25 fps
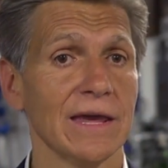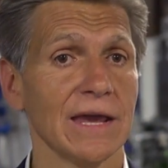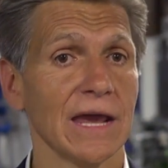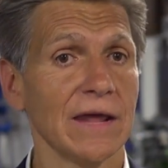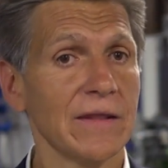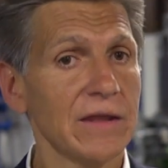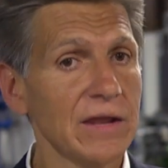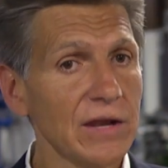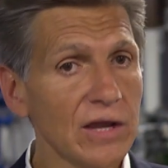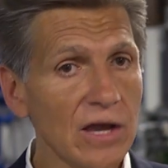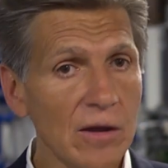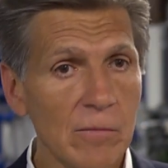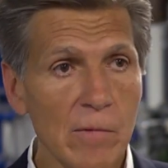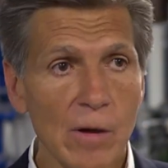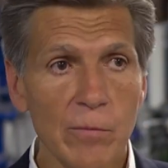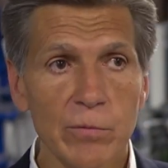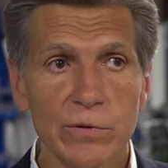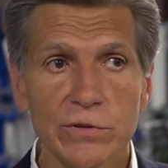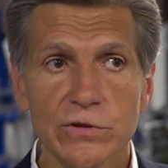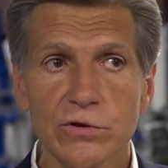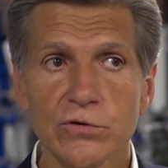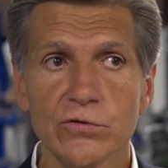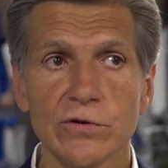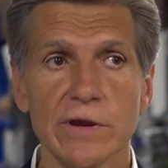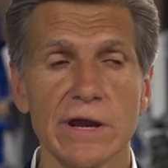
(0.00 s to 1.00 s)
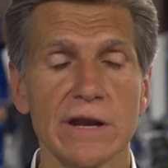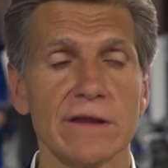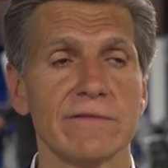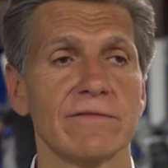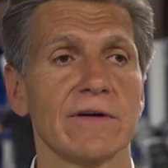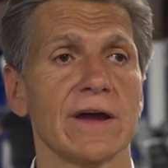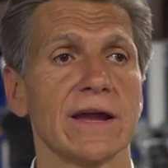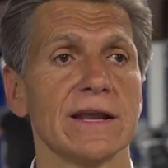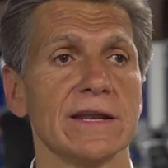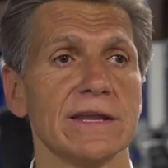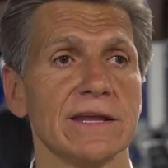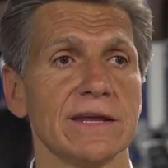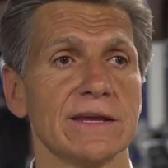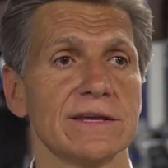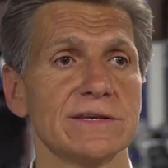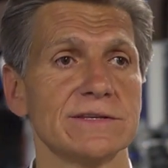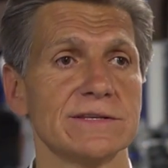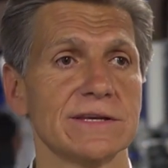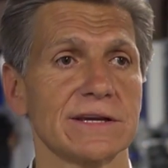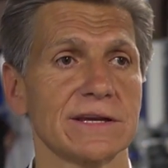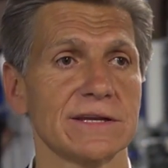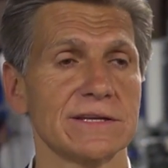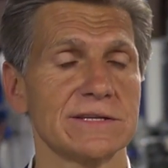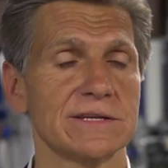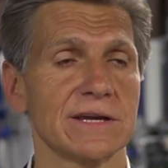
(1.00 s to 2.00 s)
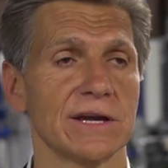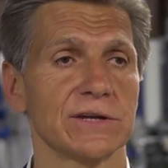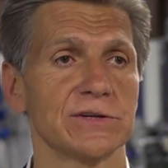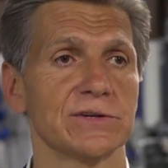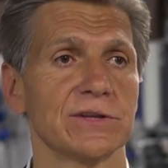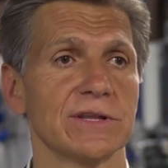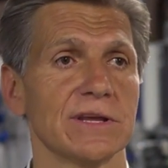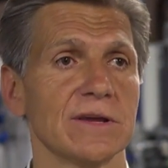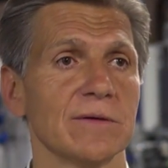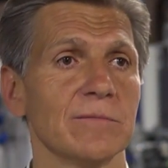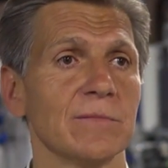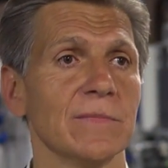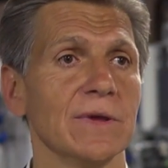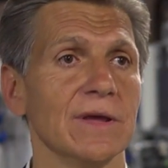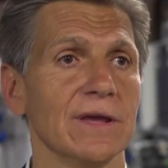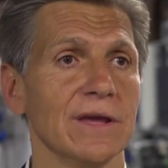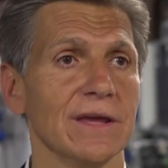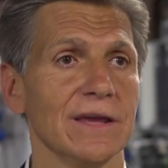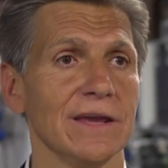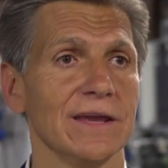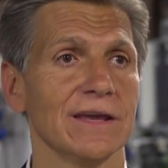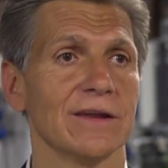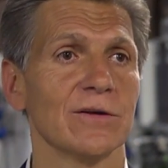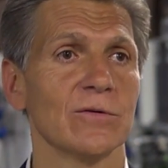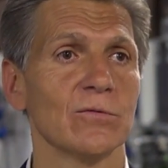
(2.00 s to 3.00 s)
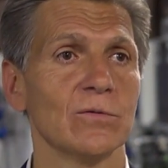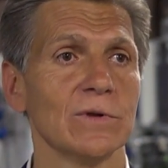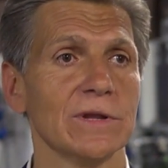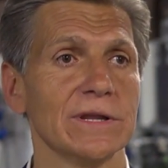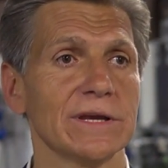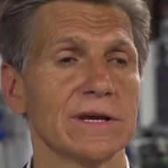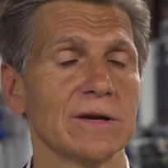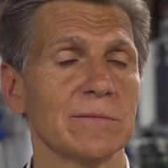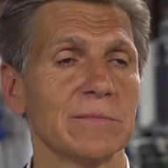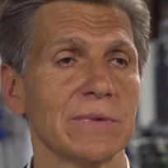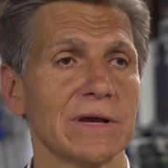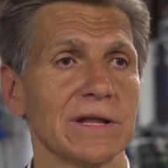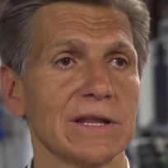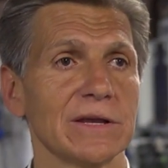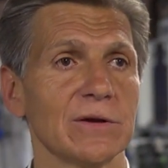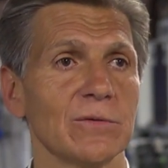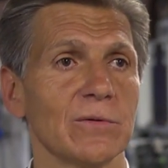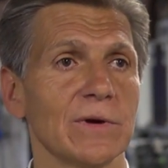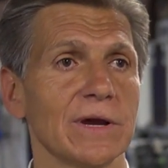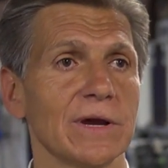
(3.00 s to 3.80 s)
And then come up with creative ideas that can touch them in a really compelling